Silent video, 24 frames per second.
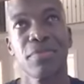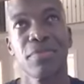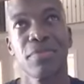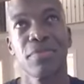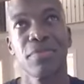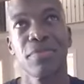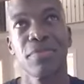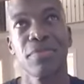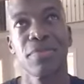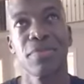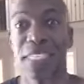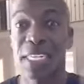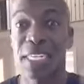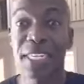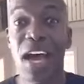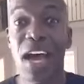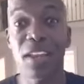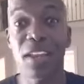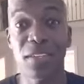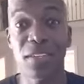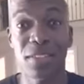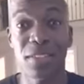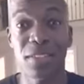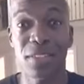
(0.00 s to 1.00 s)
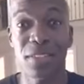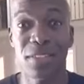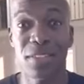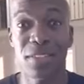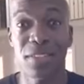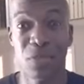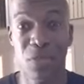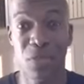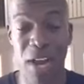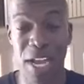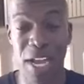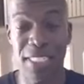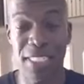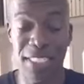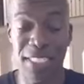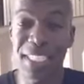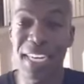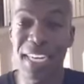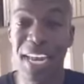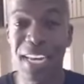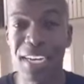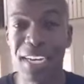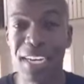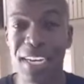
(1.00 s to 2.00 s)
$10, right?
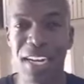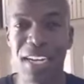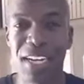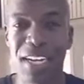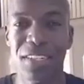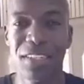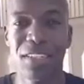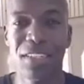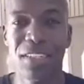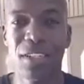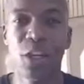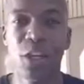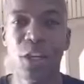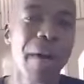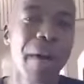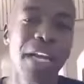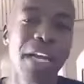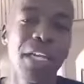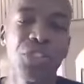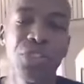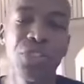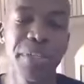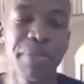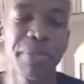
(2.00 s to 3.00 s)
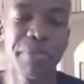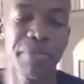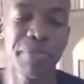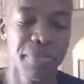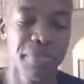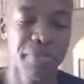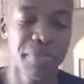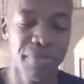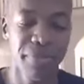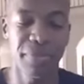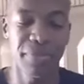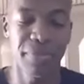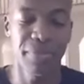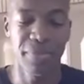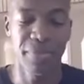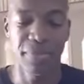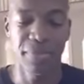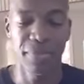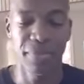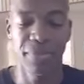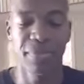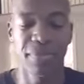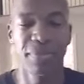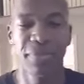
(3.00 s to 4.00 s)
$10.99. Nobody tripped.
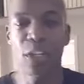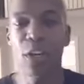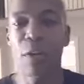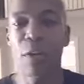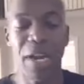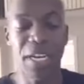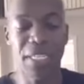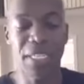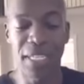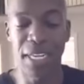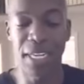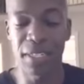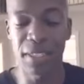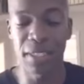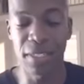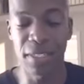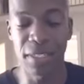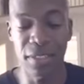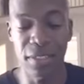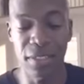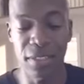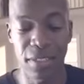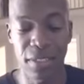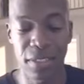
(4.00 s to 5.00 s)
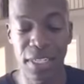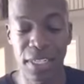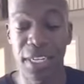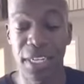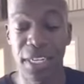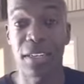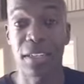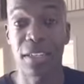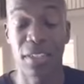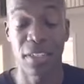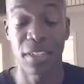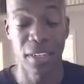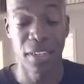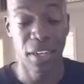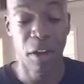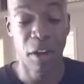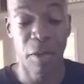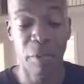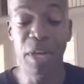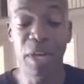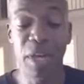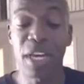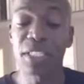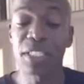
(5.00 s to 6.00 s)
Didn't nobody say anything, did they?
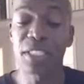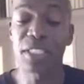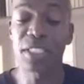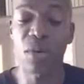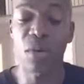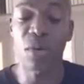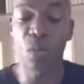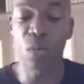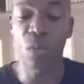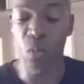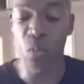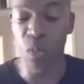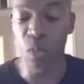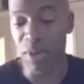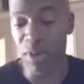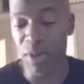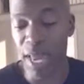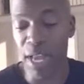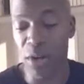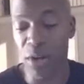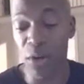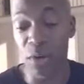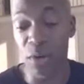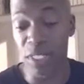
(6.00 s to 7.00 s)
Because we were like, cool, it's